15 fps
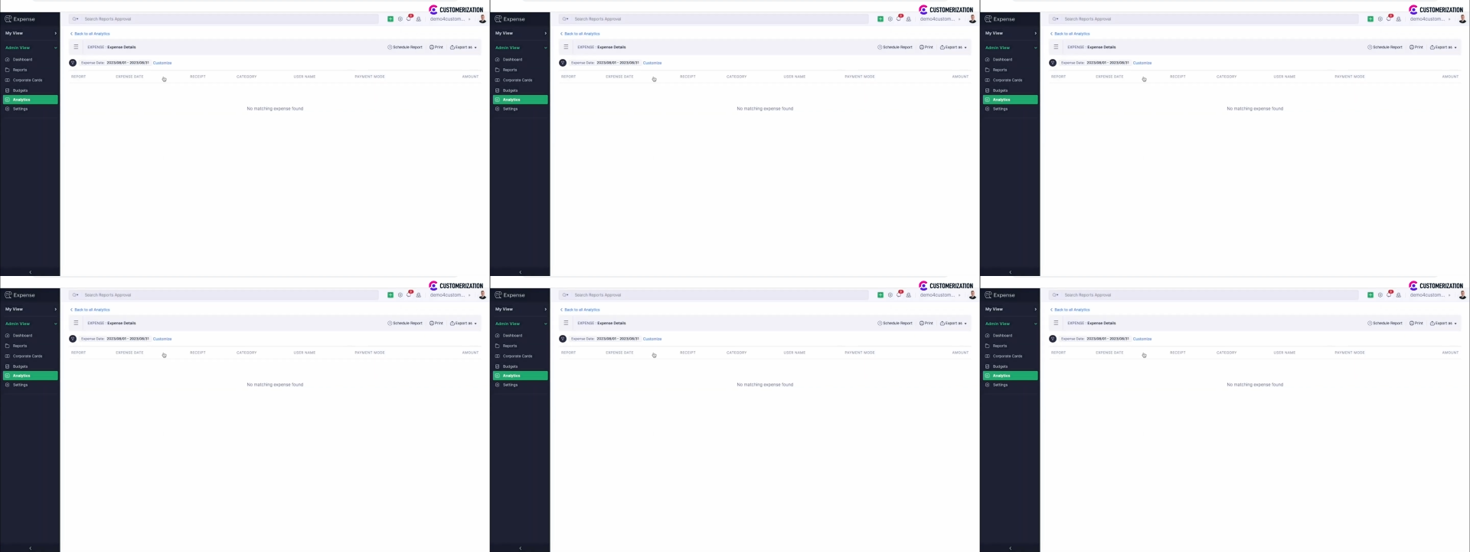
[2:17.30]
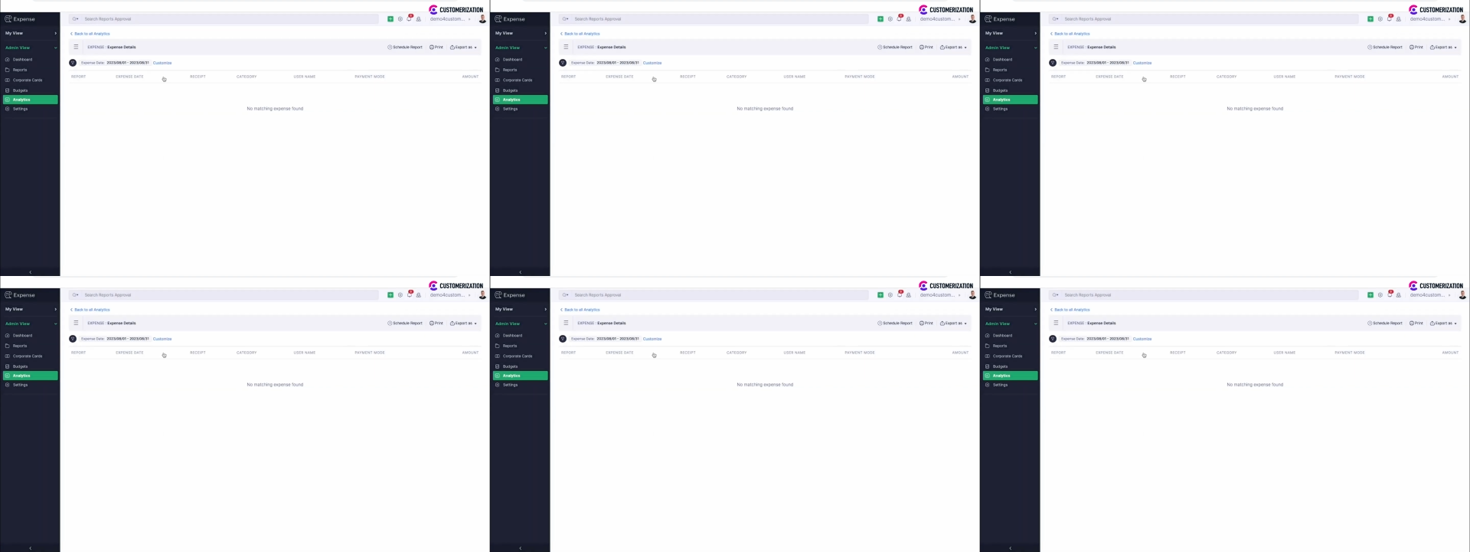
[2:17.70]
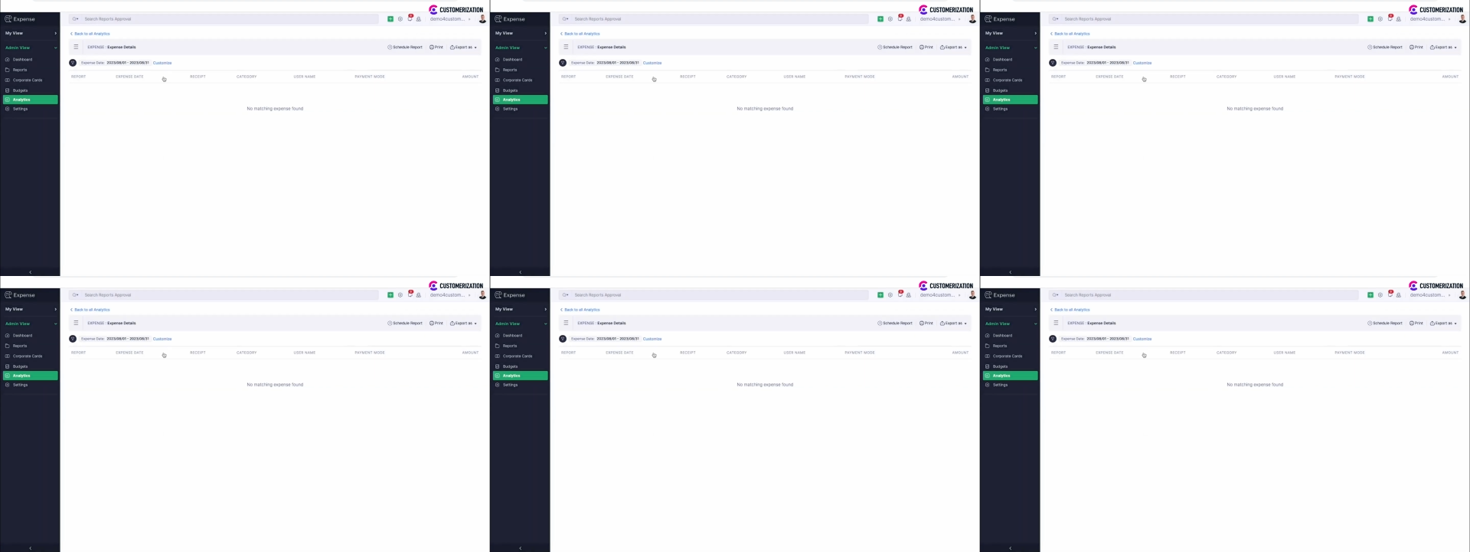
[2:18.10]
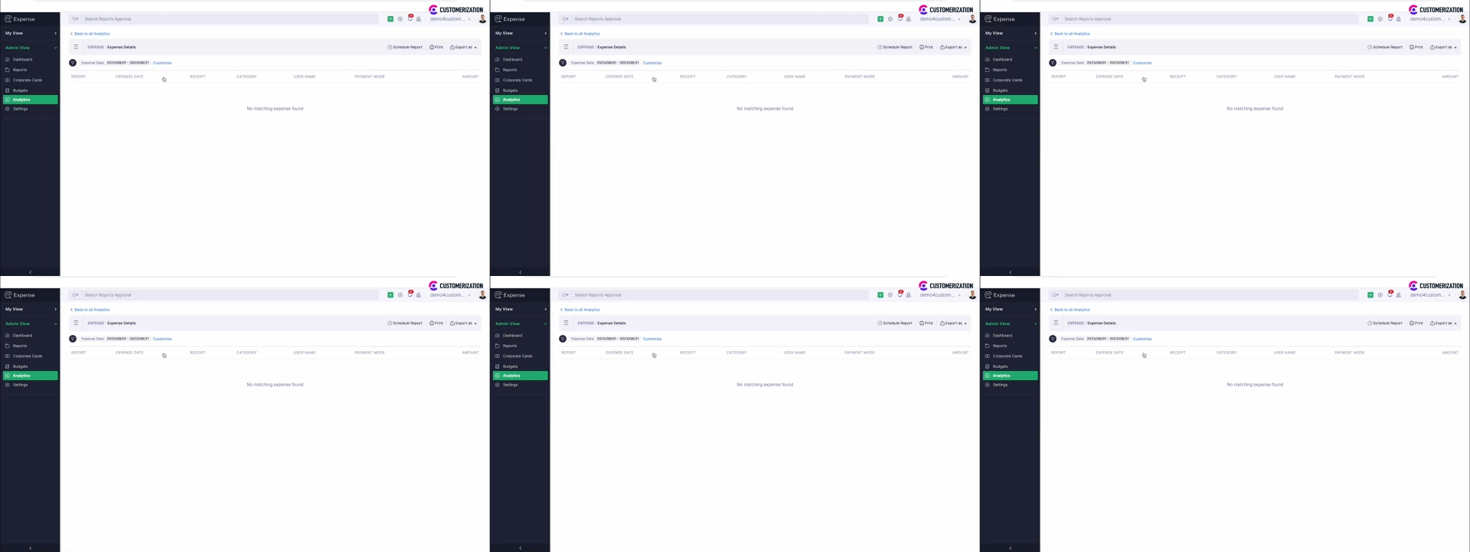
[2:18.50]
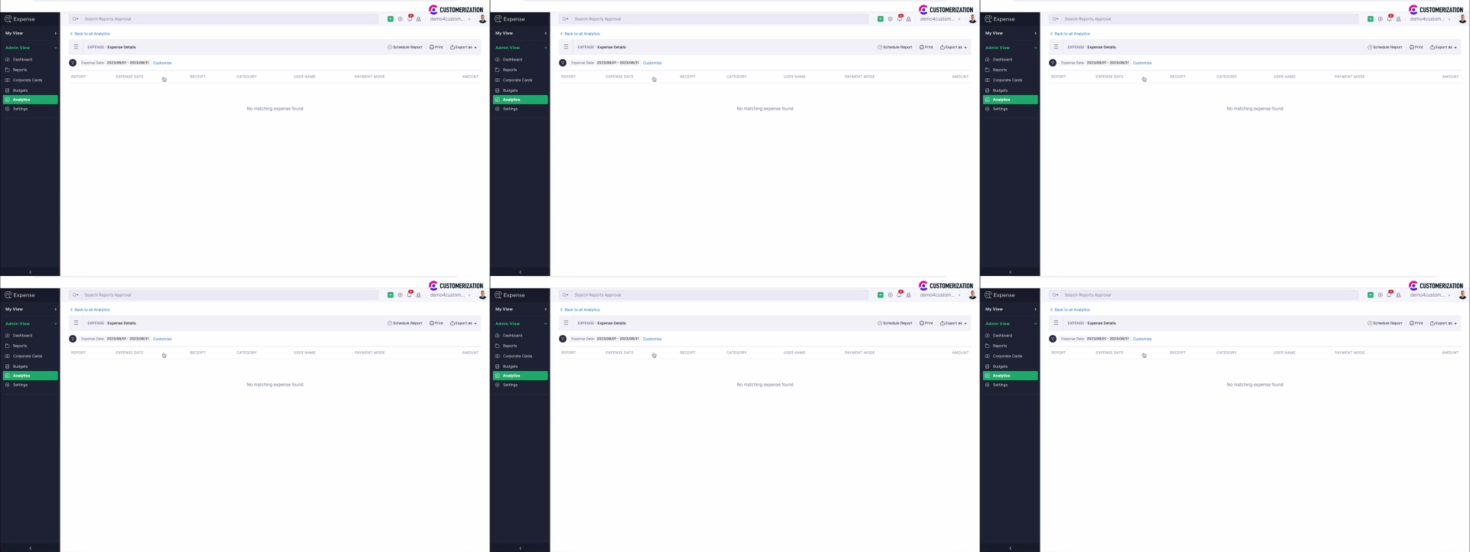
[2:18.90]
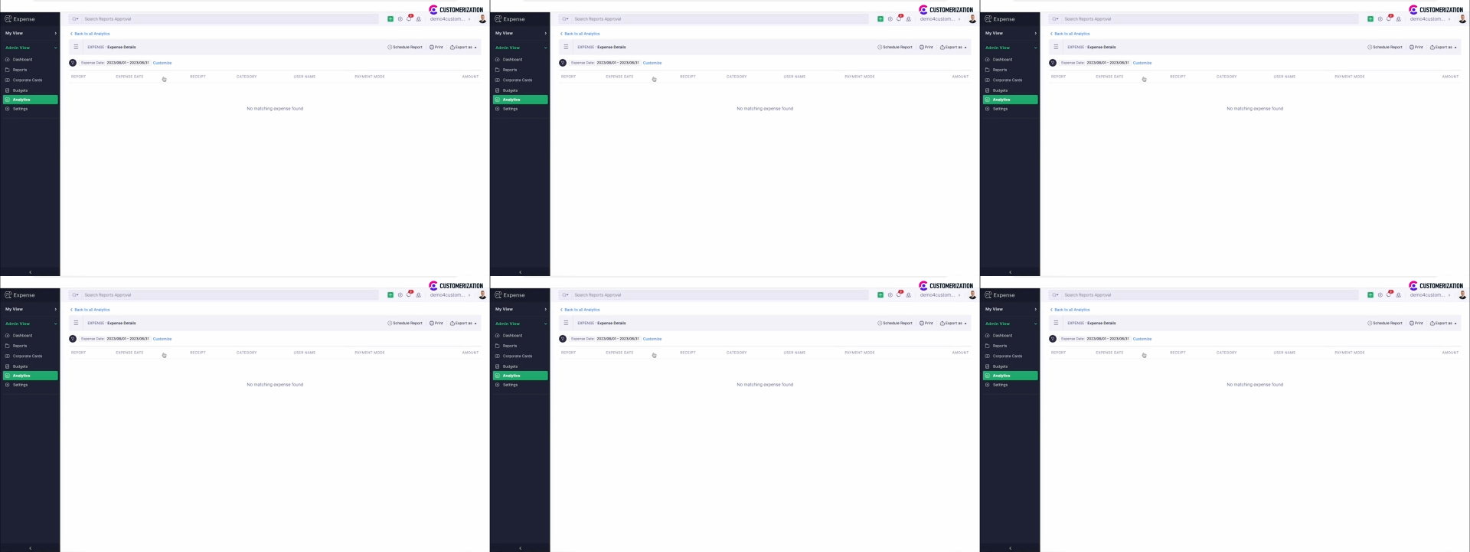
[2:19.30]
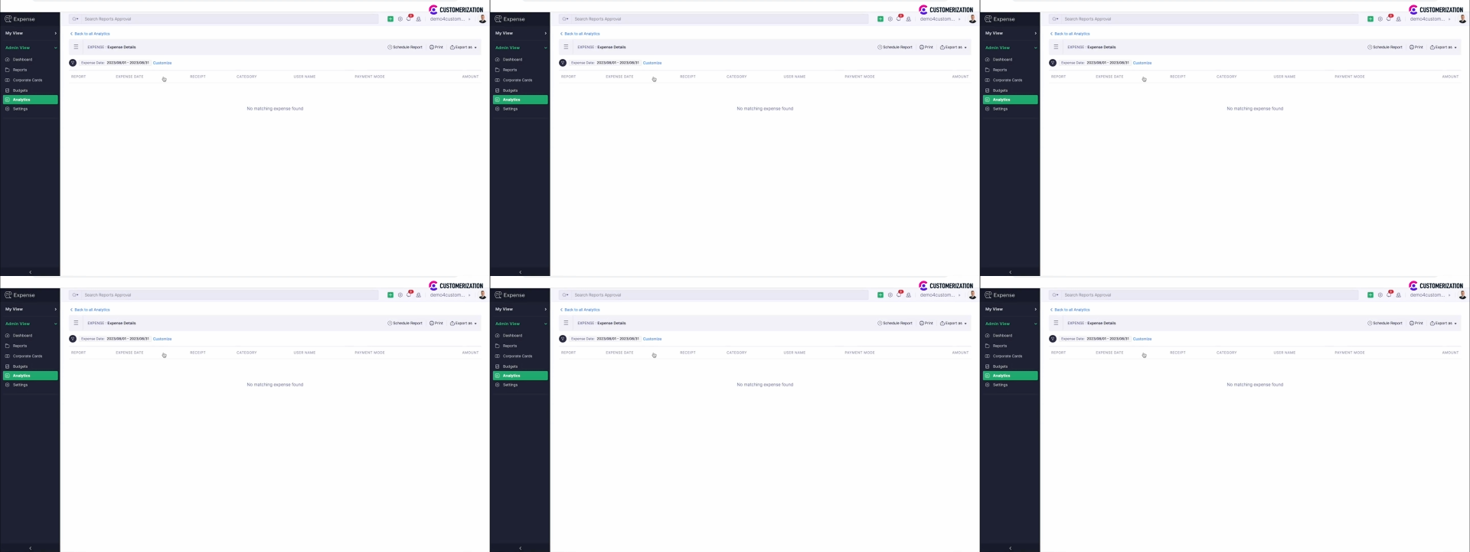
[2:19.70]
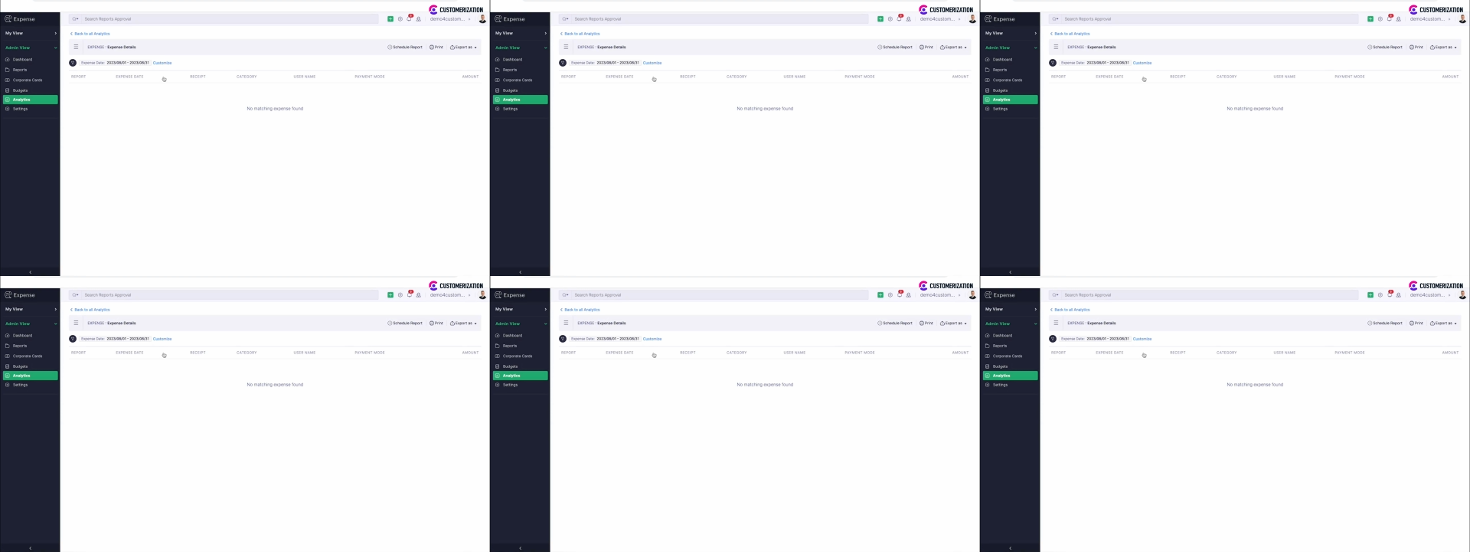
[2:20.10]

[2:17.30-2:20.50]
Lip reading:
No face is visible, so there are no lips to read.